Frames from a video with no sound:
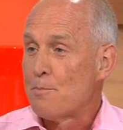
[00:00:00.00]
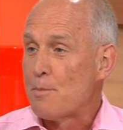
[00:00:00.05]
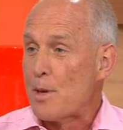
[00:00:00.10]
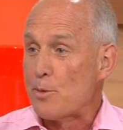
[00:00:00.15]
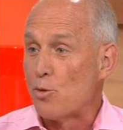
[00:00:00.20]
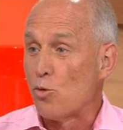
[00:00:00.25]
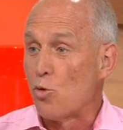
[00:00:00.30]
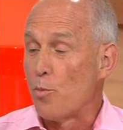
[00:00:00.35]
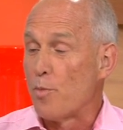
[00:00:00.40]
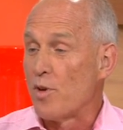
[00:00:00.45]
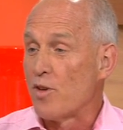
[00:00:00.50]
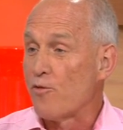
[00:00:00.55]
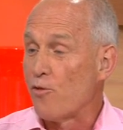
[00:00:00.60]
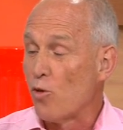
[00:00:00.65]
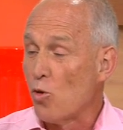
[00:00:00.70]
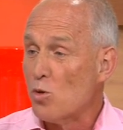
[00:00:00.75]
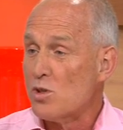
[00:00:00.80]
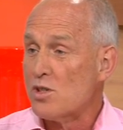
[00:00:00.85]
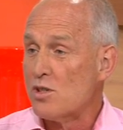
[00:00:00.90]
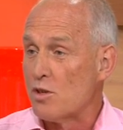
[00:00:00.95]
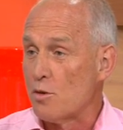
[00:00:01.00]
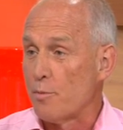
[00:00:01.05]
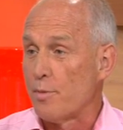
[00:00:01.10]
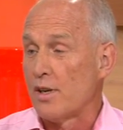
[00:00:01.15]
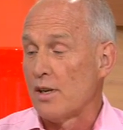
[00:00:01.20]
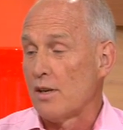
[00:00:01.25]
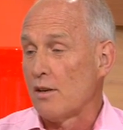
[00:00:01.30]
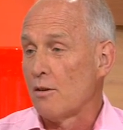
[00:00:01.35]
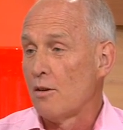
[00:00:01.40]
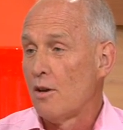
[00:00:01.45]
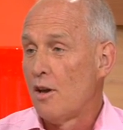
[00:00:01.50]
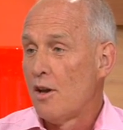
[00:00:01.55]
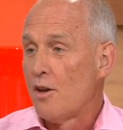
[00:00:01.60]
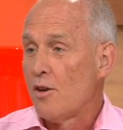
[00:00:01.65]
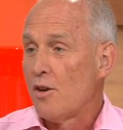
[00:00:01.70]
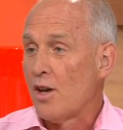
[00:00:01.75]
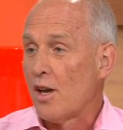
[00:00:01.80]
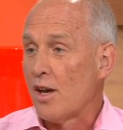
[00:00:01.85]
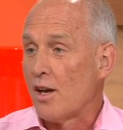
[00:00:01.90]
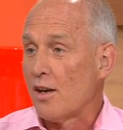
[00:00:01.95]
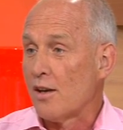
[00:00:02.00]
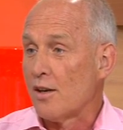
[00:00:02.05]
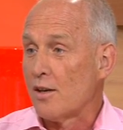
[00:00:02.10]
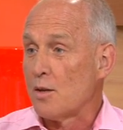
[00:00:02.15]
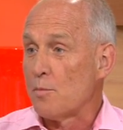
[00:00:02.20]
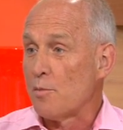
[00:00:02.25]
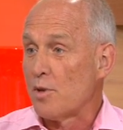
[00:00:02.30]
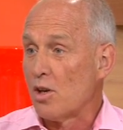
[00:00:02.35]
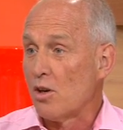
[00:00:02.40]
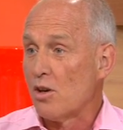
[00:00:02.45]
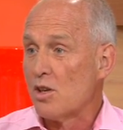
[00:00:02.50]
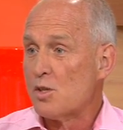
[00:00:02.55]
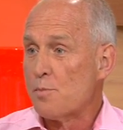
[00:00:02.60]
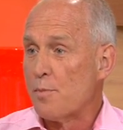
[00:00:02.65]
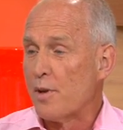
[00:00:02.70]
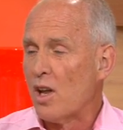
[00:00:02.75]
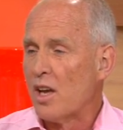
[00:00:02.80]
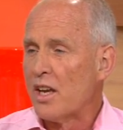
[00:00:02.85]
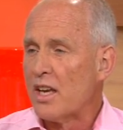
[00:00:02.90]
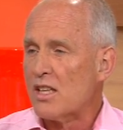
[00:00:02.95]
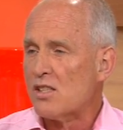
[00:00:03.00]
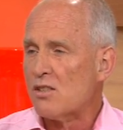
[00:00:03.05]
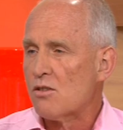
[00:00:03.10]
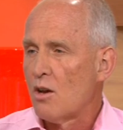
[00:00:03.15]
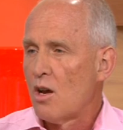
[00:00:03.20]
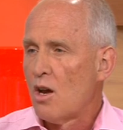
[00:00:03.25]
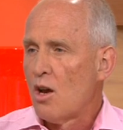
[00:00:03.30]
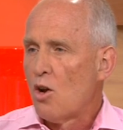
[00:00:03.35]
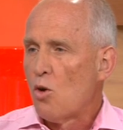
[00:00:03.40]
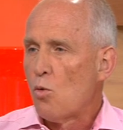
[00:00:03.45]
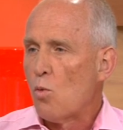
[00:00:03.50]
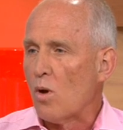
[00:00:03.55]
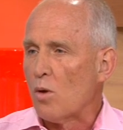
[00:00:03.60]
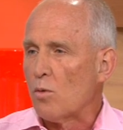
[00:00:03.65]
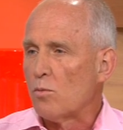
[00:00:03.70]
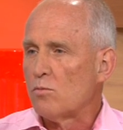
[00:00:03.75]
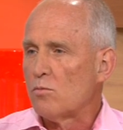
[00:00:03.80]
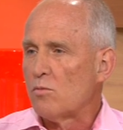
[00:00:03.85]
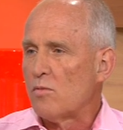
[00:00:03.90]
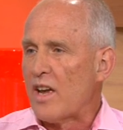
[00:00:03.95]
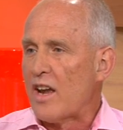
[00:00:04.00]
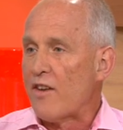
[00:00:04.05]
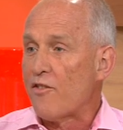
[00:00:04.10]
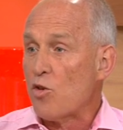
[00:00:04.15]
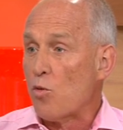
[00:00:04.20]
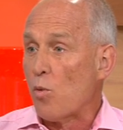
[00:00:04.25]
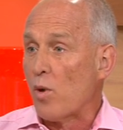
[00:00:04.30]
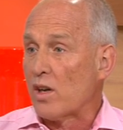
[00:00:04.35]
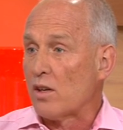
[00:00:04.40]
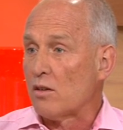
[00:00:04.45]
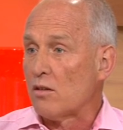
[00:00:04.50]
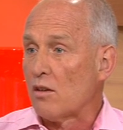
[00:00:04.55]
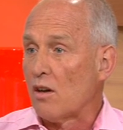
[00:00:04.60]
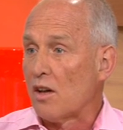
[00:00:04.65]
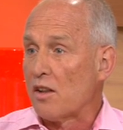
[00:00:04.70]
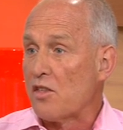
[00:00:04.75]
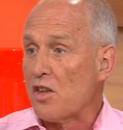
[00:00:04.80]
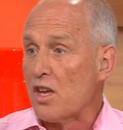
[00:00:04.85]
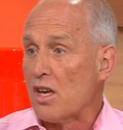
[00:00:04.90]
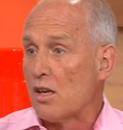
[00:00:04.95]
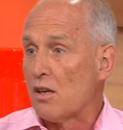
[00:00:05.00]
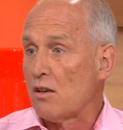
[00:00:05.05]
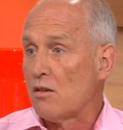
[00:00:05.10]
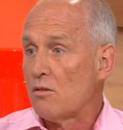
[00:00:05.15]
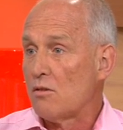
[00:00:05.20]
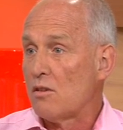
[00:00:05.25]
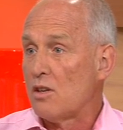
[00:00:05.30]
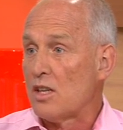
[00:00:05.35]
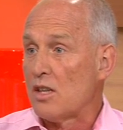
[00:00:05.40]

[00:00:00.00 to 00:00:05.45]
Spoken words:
people would be forced to be immunised, but I guess what everyone, I think,